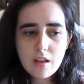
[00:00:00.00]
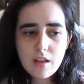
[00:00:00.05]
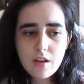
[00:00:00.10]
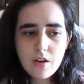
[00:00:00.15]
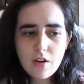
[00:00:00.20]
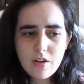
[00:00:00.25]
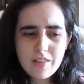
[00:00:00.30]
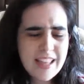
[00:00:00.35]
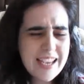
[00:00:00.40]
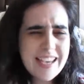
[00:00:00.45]

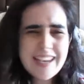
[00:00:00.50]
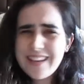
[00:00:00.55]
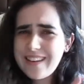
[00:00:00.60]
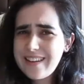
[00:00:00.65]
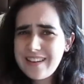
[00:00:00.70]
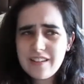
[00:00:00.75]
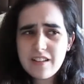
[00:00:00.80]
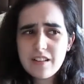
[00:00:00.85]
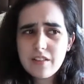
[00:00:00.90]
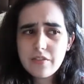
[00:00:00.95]
on a
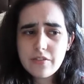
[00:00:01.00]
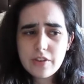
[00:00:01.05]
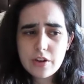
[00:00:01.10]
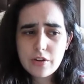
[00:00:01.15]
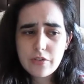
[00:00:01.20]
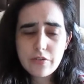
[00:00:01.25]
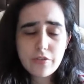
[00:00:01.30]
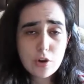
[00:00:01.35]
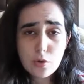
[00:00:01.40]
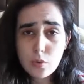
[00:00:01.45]
hill very
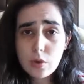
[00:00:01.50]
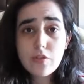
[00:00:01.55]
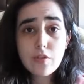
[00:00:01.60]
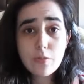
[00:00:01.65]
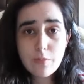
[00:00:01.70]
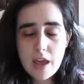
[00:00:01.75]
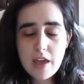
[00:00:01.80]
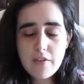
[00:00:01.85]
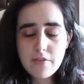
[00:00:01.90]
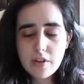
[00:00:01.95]
far away
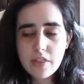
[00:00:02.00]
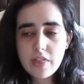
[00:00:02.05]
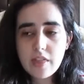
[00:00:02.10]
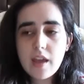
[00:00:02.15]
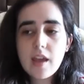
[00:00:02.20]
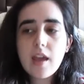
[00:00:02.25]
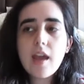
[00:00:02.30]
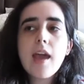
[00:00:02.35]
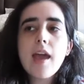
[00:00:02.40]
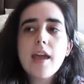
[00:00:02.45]
from
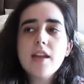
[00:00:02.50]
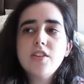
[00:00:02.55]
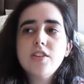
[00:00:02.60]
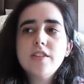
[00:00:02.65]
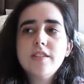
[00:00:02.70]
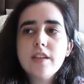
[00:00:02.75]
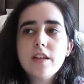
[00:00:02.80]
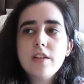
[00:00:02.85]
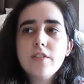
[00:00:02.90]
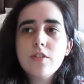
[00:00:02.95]
everything. And she
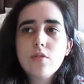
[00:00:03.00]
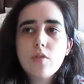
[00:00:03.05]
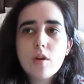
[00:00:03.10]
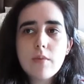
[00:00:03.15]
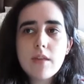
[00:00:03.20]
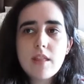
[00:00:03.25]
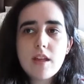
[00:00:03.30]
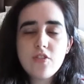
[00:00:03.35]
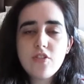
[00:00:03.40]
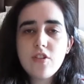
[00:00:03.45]
tells
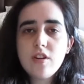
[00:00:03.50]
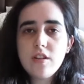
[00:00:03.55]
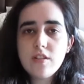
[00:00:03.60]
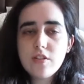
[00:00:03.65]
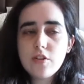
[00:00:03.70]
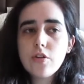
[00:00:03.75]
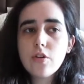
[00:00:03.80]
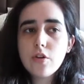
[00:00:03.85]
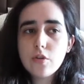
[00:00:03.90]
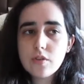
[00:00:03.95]
Noemi that she needs
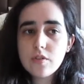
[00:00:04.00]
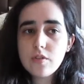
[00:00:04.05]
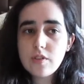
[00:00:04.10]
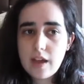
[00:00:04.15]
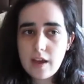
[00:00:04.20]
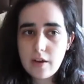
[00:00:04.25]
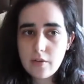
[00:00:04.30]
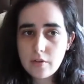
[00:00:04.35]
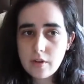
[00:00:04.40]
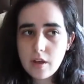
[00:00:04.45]
her to go to
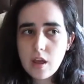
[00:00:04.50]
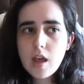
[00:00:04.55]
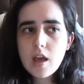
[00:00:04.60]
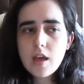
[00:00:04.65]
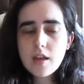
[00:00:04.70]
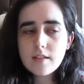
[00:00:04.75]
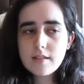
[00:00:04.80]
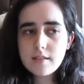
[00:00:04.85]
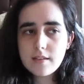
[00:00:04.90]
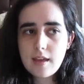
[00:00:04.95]
town
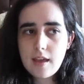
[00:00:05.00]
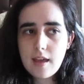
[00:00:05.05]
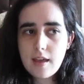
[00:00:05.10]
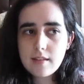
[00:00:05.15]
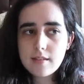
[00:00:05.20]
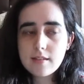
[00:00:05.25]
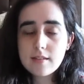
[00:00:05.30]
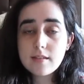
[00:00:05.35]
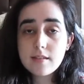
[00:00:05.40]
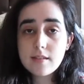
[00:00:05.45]
to
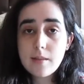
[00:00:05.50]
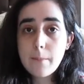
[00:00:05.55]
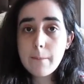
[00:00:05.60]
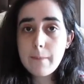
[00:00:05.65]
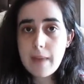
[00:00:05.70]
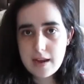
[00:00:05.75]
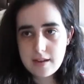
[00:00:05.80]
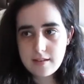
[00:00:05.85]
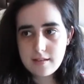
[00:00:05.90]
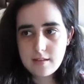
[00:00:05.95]
get some
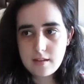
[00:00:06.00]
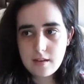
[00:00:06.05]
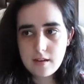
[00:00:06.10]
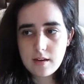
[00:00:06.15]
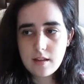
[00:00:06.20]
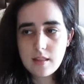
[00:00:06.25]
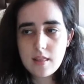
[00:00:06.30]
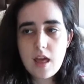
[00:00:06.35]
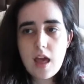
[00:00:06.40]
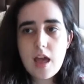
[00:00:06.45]

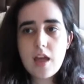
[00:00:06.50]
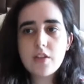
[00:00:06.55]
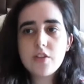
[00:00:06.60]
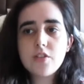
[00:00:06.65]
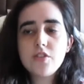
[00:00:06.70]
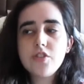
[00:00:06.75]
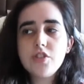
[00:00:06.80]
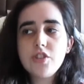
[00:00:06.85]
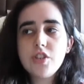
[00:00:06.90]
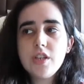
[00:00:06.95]
medicine that
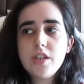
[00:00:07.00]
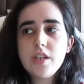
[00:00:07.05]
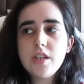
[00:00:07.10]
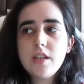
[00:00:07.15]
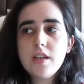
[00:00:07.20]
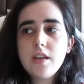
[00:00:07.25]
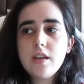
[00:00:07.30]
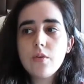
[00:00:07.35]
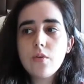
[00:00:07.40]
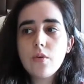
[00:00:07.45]

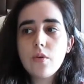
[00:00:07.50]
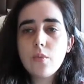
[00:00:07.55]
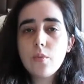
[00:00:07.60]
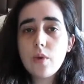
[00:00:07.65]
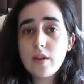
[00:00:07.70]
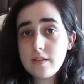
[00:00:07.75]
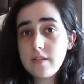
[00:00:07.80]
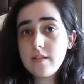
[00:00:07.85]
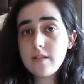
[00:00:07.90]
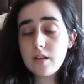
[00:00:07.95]
she
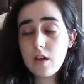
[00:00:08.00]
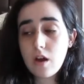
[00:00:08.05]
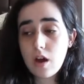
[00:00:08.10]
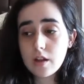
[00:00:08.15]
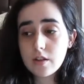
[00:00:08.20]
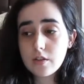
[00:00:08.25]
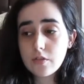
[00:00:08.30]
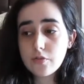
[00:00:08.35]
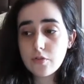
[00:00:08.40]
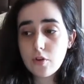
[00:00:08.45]
once
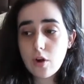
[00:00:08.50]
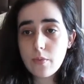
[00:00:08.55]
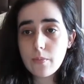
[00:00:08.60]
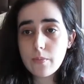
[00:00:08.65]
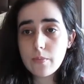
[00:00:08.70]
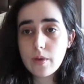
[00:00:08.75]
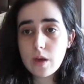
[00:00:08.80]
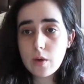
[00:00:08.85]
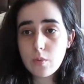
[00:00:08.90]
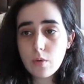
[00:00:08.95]
got
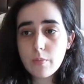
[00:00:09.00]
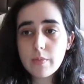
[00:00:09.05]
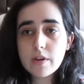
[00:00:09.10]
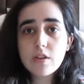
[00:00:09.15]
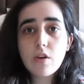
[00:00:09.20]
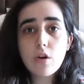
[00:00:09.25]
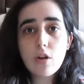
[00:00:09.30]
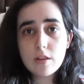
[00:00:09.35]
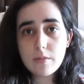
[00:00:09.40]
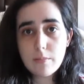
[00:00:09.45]
from a woman
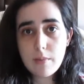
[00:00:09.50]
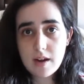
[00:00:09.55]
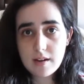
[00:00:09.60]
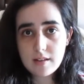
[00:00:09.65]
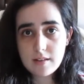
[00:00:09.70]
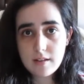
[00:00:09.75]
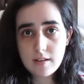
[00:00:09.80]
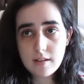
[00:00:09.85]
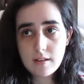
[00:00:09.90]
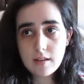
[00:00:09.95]
called
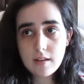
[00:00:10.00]
Marta.